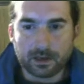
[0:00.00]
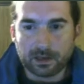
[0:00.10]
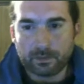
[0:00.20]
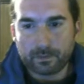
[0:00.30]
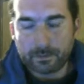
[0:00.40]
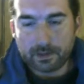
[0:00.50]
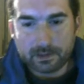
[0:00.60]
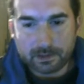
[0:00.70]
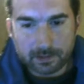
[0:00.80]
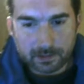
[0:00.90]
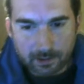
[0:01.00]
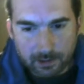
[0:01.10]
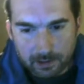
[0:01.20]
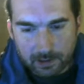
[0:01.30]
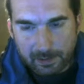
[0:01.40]
versus the
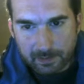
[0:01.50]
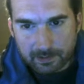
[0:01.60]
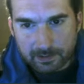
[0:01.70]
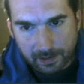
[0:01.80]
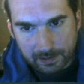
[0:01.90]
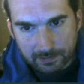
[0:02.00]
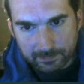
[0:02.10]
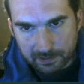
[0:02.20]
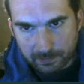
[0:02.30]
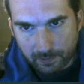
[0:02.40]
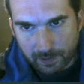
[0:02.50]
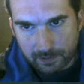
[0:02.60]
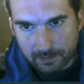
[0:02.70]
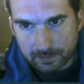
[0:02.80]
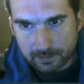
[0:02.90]
shape and size of the
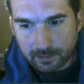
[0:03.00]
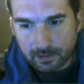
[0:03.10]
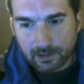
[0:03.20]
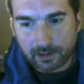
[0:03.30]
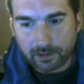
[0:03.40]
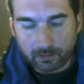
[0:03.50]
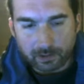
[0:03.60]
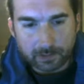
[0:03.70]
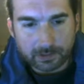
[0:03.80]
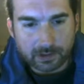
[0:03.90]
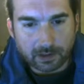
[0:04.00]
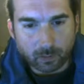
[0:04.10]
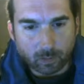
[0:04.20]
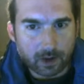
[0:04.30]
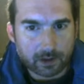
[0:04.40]
sprites that represent the
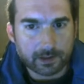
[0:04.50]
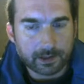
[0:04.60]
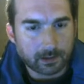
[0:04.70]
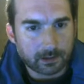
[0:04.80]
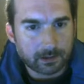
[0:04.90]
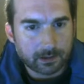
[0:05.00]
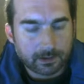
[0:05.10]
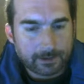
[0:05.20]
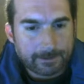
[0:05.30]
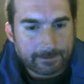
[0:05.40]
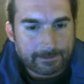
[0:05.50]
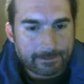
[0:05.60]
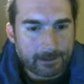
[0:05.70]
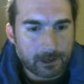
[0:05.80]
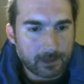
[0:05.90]
water here.
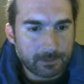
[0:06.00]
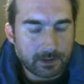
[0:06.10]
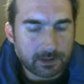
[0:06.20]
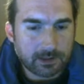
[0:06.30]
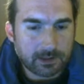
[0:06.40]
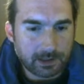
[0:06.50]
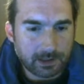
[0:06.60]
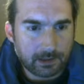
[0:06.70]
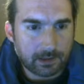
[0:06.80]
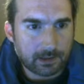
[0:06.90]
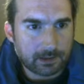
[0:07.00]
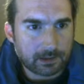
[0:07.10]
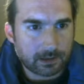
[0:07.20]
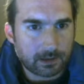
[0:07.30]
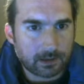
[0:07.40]
You can see that
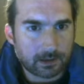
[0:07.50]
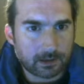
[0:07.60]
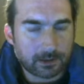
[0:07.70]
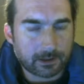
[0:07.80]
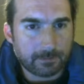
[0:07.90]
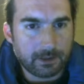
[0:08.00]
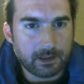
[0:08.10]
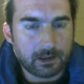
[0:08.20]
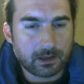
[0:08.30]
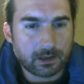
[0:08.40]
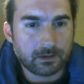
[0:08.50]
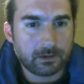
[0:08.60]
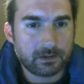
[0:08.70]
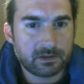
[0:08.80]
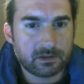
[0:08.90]
the color
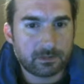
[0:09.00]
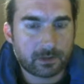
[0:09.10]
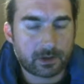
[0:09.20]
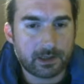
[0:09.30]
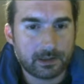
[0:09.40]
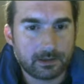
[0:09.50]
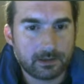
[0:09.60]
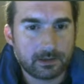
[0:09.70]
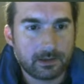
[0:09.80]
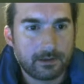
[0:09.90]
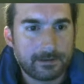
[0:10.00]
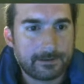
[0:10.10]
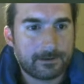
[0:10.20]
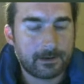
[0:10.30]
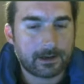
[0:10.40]
sprites are
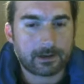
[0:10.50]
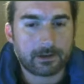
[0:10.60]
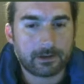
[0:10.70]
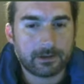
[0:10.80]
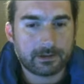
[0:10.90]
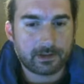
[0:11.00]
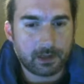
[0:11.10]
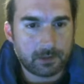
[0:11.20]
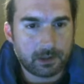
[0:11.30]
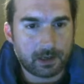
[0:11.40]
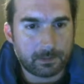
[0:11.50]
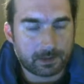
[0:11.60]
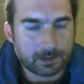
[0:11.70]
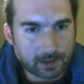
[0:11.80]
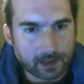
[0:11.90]
not all the same shape and
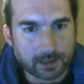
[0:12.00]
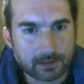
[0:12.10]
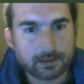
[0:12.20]
size.